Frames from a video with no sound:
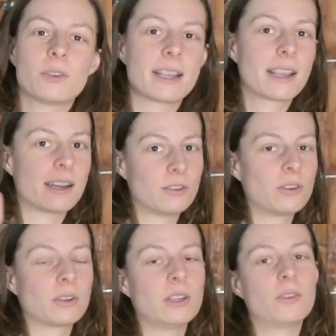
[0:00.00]
I can
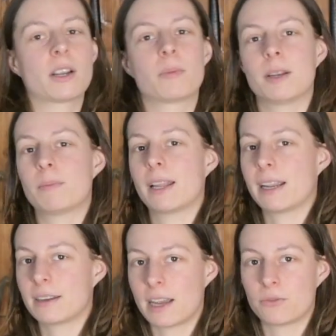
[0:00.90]
totally recommend
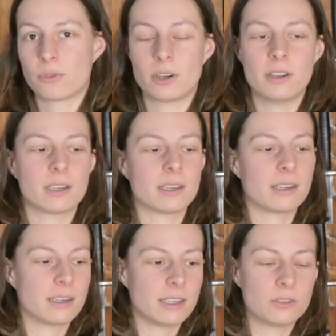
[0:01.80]
playing that for
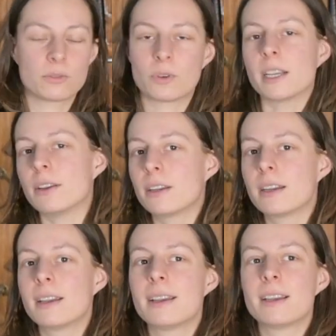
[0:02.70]
the history
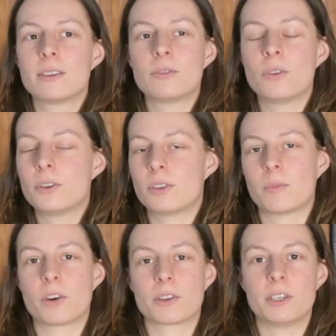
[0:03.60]
nerds
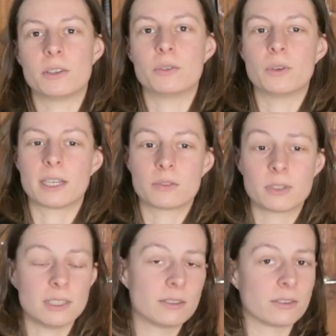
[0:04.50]
among you and the
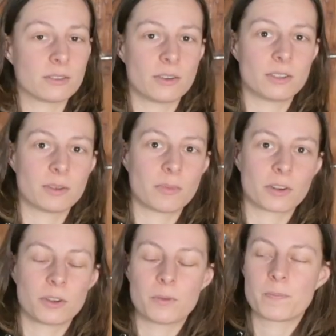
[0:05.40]
Renaissance nerds
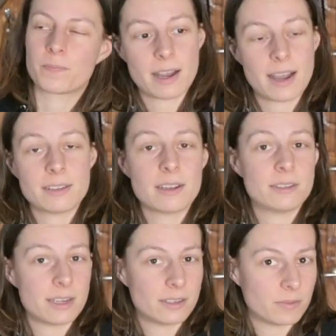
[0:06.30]
among you. As I
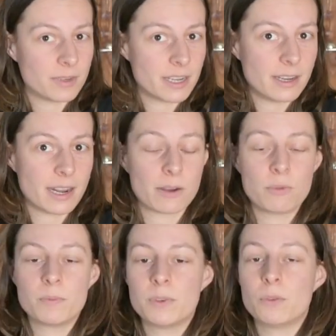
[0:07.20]
said in the beginning, I
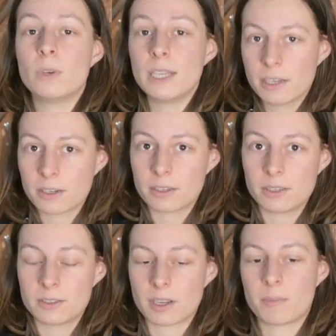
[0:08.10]
would be really
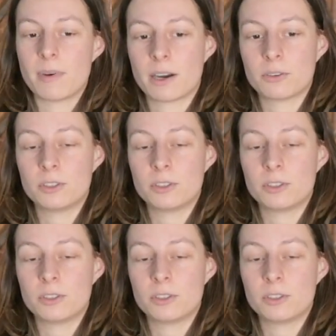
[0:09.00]
curious about